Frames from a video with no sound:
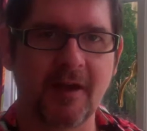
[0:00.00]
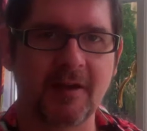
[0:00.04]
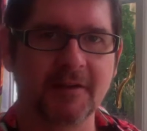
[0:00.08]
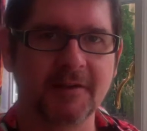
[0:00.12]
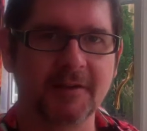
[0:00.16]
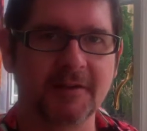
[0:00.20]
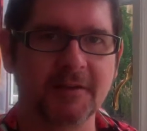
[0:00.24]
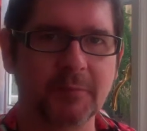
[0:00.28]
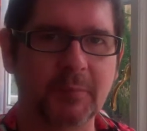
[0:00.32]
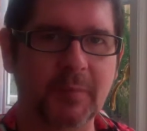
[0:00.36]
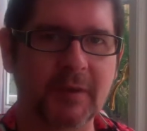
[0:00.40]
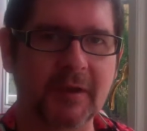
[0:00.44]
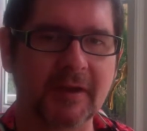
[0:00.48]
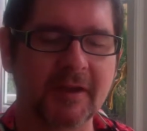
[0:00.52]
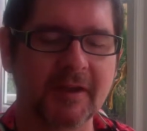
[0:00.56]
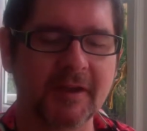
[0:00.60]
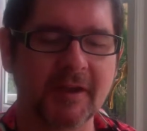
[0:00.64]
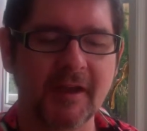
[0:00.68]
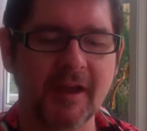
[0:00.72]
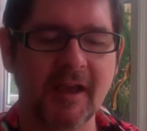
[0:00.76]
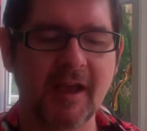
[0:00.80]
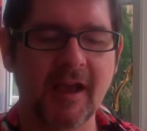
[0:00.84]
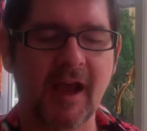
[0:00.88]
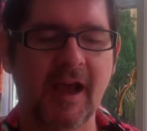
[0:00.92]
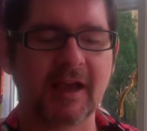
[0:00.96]
a little bit,
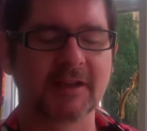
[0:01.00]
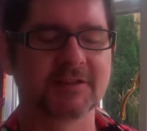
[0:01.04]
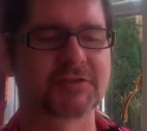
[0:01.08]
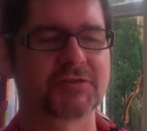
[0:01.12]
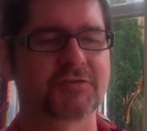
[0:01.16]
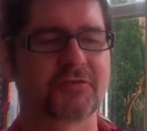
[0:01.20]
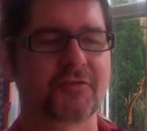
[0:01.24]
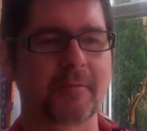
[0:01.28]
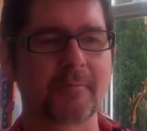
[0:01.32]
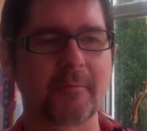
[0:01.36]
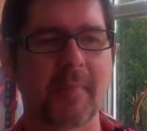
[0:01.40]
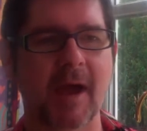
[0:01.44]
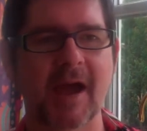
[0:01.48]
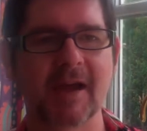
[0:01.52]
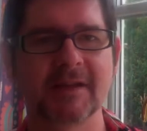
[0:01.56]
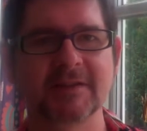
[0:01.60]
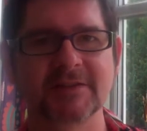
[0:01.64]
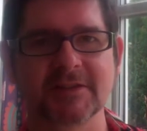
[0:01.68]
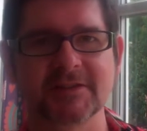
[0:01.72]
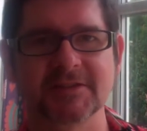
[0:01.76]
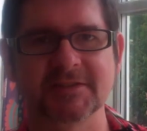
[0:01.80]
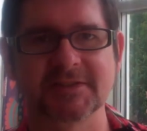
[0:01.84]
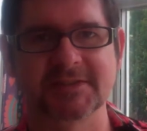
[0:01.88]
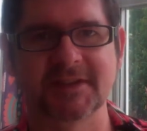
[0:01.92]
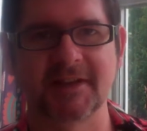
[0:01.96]
and to remind
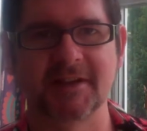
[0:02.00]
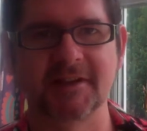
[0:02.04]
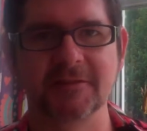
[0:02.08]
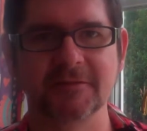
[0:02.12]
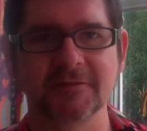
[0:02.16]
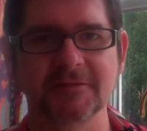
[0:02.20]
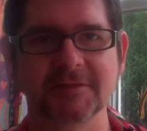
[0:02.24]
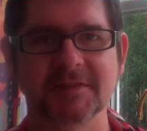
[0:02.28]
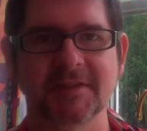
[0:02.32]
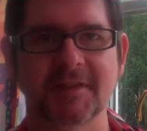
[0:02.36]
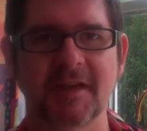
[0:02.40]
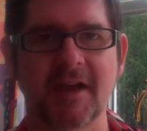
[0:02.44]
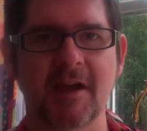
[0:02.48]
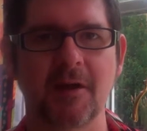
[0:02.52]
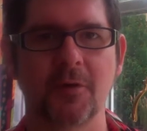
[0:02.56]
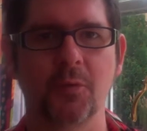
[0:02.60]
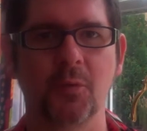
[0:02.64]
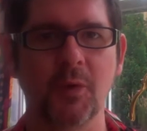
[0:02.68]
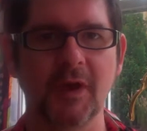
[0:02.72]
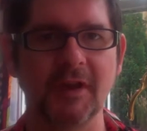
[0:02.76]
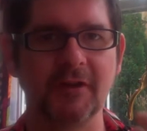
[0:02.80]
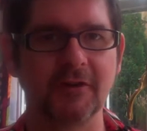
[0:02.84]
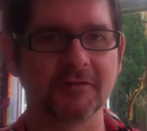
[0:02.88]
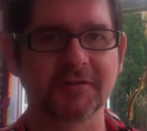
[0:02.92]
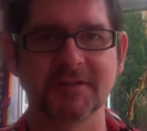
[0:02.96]
ourselves that
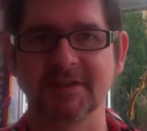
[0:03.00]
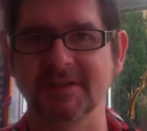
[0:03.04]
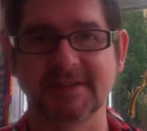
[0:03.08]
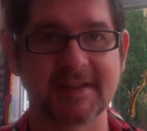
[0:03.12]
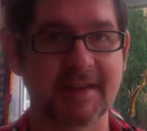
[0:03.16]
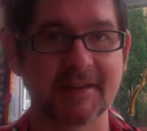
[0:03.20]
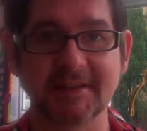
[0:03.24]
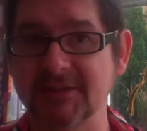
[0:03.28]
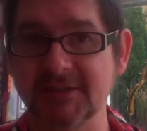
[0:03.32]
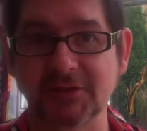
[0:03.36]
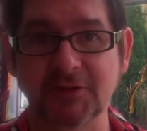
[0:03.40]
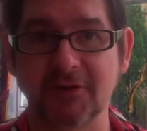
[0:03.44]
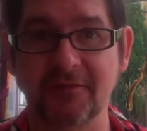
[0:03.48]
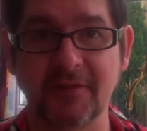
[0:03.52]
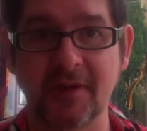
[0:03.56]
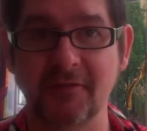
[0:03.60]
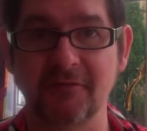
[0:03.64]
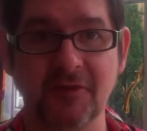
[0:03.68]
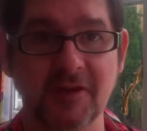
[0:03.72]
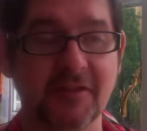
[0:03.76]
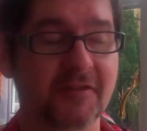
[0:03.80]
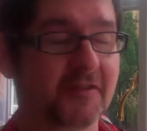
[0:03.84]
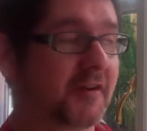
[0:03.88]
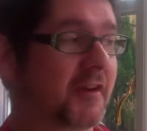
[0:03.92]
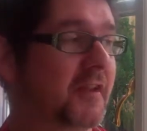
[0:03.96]
we're not the centre of
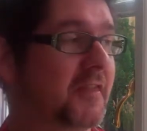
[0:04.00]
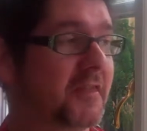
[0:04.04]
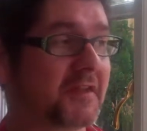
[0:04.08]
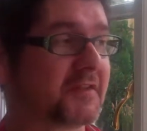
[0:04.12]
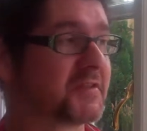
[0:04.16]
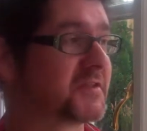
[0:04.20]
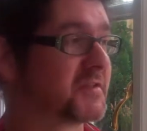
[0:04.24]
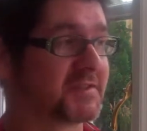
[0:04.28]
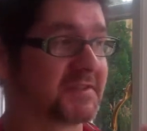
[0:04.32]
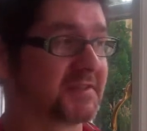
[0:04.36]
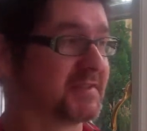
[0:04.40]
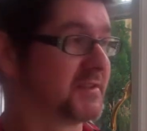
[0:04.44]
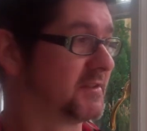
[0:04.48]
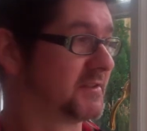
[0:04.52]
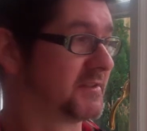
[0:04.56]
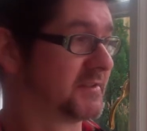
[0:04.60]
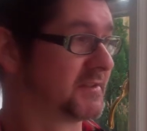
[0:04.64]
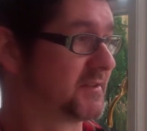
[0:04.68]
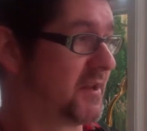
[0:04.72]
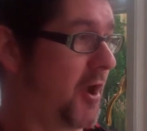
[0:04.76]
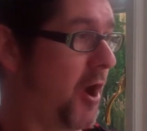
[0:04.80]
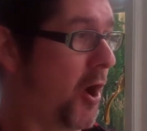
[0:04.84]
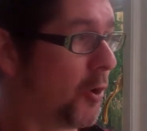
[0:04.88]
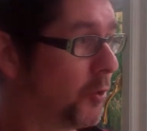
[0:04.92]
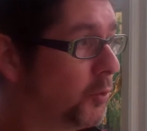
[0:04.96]
everything, and that there's this
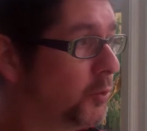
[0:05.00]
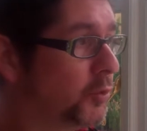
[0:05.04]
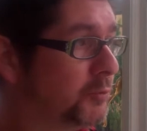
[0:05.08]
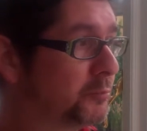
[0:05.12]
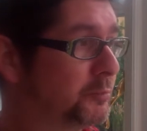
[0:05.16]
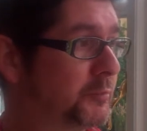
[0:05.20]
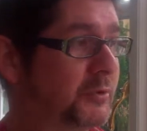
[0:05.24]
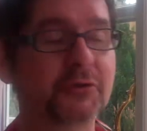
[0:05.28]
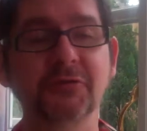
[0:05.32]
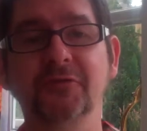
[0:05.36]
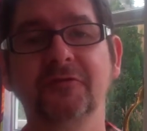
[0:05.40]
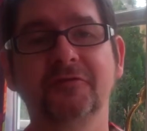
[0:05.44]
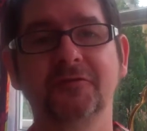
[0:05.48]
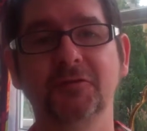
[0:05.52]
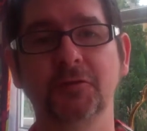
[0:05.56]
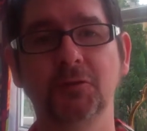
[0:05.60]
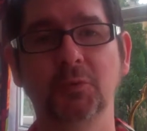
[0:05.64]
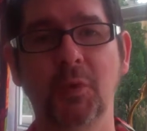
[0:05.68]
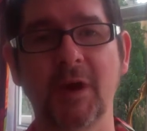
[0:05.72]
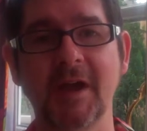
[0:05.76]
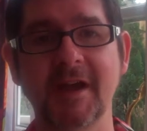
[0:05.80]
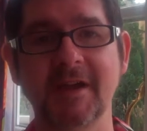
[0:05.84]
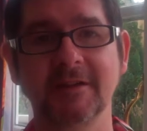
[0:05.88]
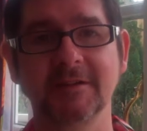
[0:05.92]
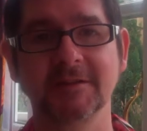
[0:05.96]
whole beautiful
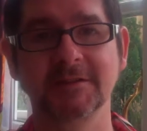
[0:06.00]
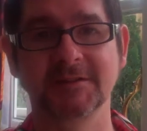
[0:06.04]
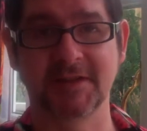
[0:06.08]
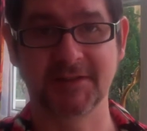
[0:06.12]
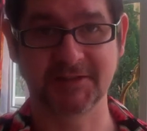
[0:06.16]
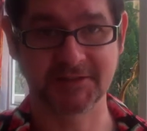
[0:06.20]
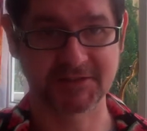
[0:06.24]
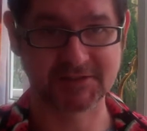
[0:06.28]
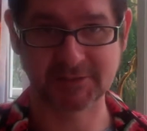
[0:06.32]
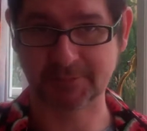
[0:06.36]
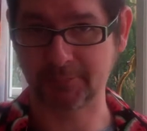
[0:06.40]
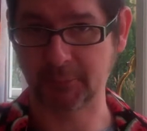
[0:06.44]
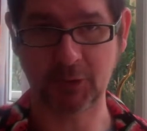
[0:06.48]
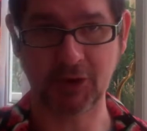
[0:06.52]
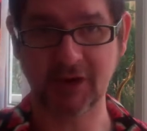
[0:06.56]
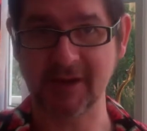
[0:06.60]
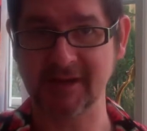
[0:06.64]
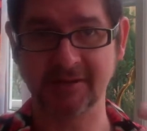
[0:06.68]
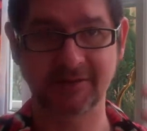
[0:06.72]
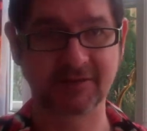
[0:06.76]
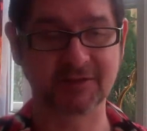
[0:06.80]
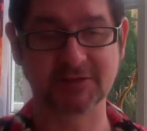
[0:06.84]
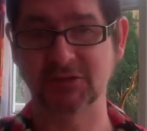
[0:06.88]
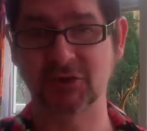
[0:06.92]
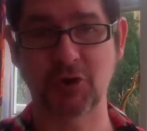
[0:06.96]
world and
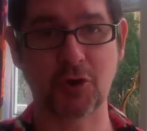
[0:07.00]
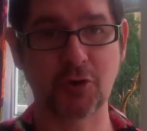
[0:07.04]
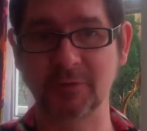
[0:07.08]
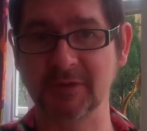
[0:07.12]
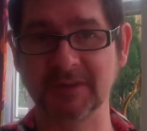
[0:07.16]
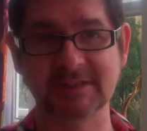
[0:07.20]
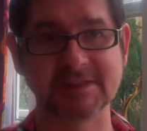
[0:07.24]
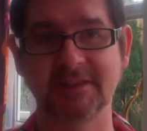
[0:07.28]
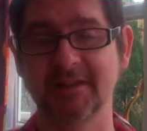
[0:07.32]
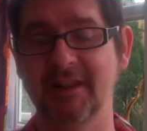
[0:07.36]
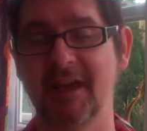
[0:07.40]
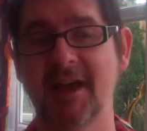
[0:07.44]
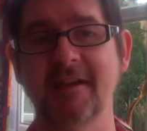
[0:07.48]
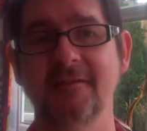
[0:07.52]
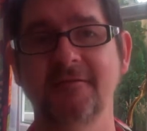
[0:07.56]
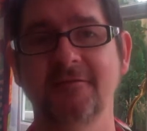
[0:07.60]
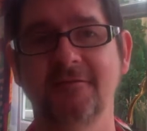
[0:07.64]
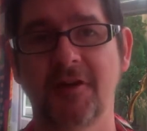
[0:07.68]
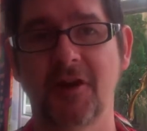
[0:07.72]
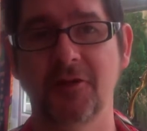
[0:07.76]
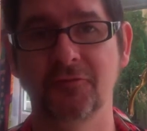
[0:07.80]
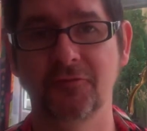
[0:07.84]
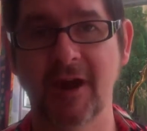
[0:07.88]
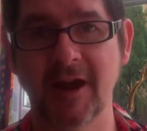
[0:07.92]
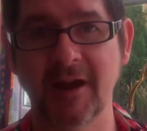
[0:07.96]
spring that's coming to life
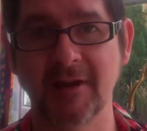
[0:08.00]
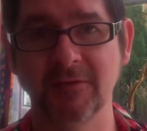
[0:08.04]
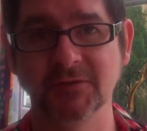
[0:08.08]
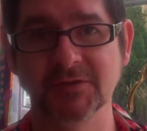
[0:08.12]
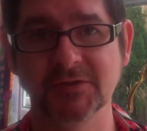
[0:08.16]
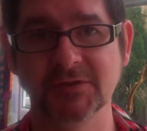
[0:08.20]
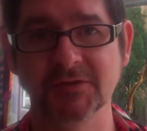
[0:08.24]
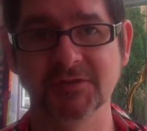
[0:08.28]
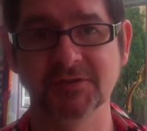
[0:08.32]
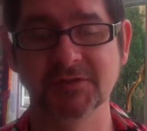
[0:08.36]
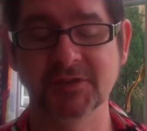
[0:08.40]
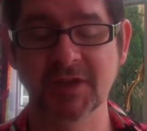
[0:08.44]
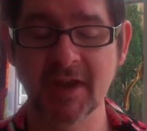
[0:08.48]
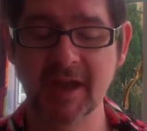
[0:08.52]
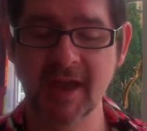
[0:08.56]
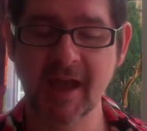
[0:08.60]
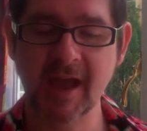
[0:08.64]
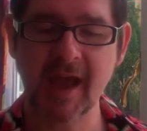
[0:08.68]
around us.